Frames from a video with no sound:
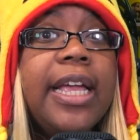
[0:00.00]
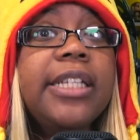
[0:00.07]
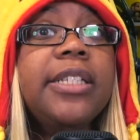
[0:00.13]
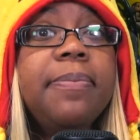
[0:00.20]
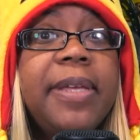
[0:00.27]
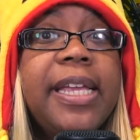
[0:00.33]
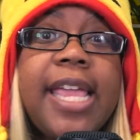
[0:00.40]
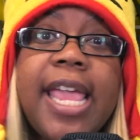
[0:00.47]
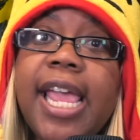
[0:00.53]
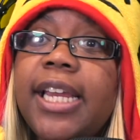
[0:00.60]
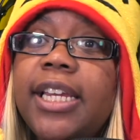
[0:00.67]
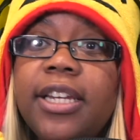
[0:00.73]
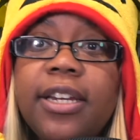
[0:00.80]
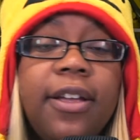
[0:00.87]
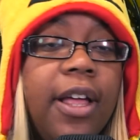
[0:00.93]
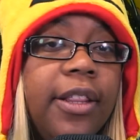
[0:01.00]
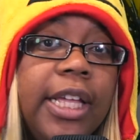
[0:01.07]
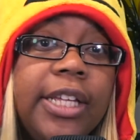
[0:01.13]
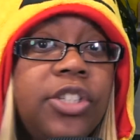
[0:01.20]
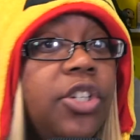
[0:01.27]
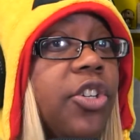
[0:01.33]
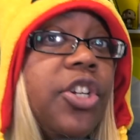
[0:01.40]
It's MeatCanyon.
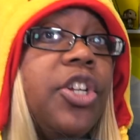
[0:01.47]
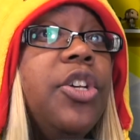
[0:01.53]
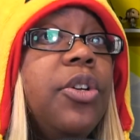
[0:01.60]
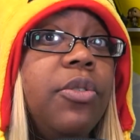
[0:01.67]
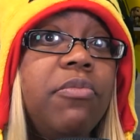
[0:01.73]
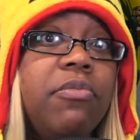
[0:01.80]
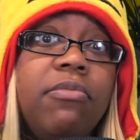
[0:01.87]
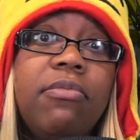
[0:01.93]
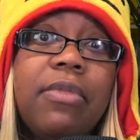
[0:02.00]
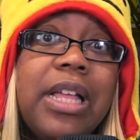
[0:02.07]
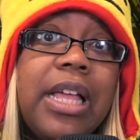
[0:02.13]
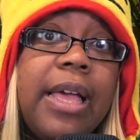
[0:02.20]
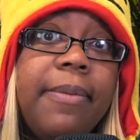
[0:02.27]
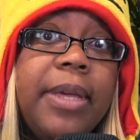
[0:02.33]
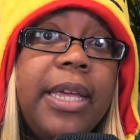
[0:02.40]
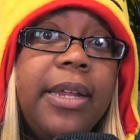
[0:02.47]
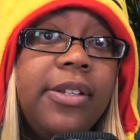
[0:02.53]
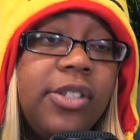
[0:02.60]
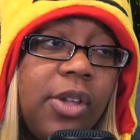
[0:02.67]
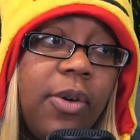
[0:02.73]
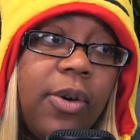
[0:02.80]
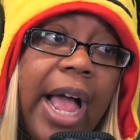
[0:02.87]
Unless you're new, I mean.
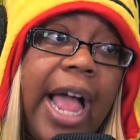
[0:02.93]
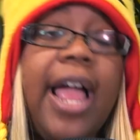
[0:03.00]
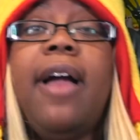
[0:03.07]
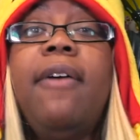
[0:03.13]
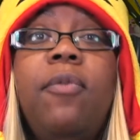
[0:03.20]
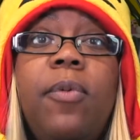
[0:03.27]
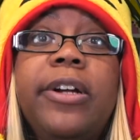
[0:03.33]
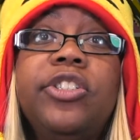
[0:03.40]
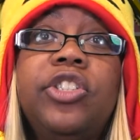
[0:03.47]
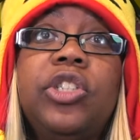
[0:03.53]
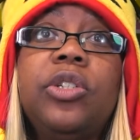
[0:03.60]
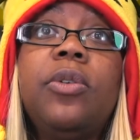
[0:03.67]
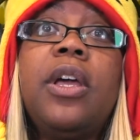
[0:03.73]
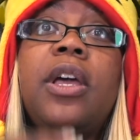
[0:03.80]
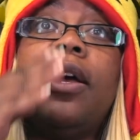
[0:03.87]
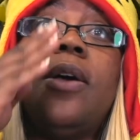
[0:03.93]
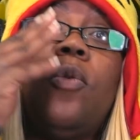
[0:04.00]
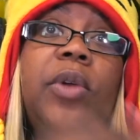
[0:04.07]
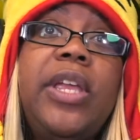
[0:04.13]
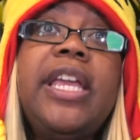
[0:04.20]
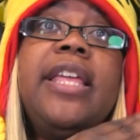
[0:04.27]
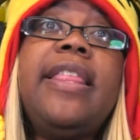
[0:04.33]
So I have warned you.
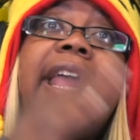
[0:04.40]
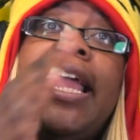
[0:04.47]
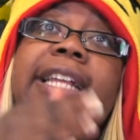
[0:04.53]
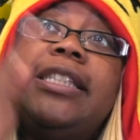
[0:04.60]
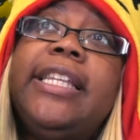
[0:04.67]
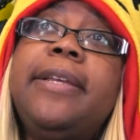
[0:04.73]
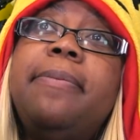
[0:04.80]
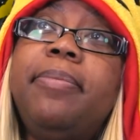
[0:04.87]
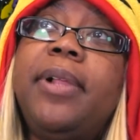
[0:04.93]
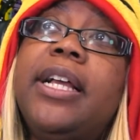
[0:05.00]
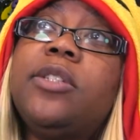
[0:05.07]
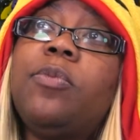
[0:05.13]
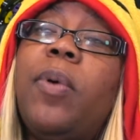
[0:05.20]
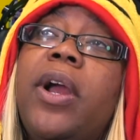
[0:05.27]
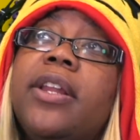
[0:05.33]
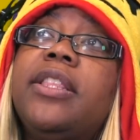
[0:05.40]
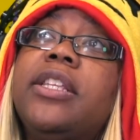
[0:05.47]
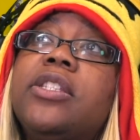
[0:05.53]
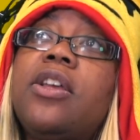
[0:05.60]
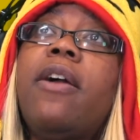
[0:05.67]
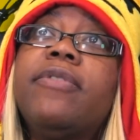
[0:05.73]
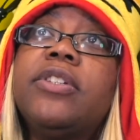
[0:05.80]
We in the 18 plus part of
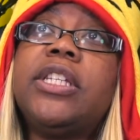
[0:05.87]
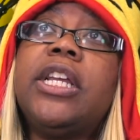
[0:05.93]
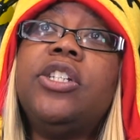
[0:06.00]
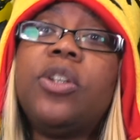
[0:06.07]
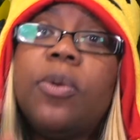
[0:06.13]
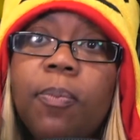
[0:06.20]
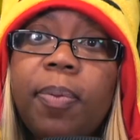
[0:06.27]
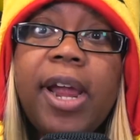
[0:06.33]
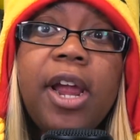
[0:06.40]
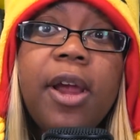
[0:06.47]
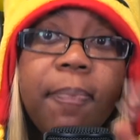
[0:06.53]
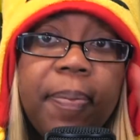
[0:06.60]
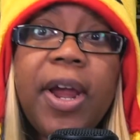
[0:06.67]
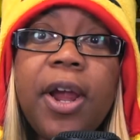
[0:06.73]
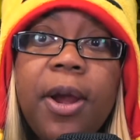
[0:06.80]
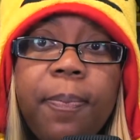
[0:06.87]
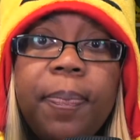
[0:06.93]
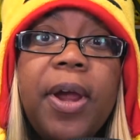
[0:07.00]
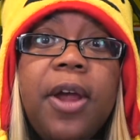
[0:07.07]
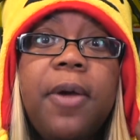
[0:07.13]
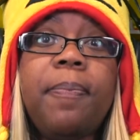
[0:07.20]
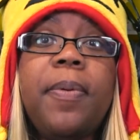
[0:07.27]
this conversation. Brr, brr,
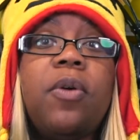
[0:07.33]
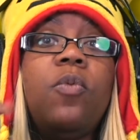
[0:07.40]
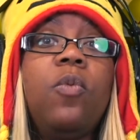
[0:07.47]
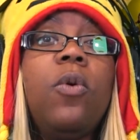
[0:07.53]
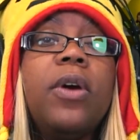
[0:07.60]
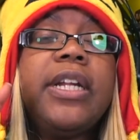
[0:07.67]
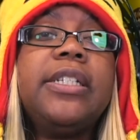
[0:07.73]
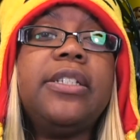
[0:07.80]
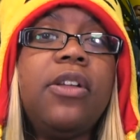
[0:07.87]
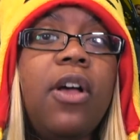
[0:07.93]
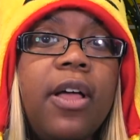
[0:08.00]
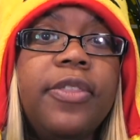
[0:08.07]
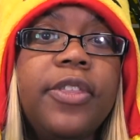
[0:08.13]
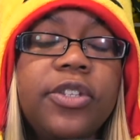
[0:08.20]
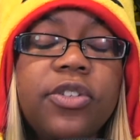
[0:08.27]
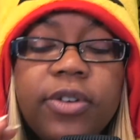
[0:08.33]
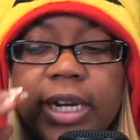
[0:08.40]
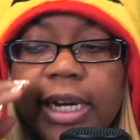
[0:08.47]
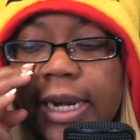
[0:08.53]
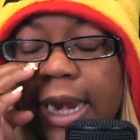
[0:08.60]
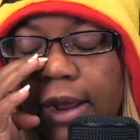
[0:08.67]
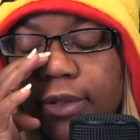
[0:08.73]
brr, brr, warnings on the
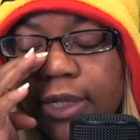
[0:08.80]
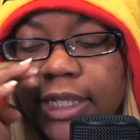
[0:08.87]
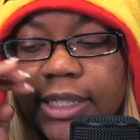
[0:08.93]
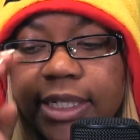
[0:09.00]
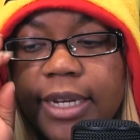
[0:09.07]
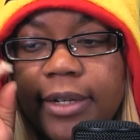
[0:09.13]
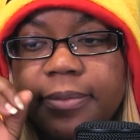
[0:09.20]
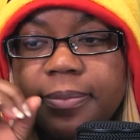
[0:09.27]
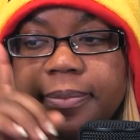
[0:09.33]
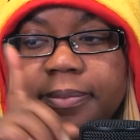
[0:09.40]
screen. Now listen.